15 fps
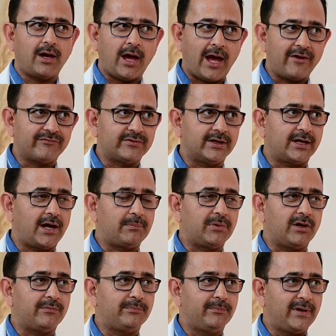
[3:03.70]
after a couple
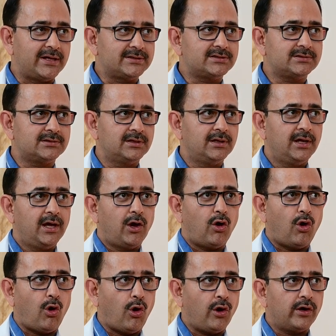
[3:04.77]
of months,
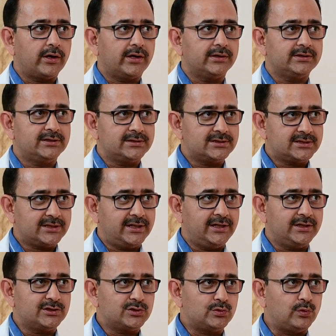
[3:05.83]
or the skin
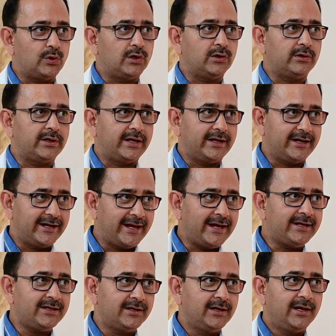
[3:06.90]
is swollen and
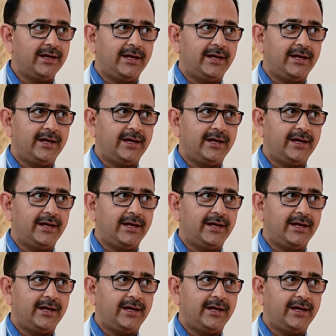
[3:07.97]
red,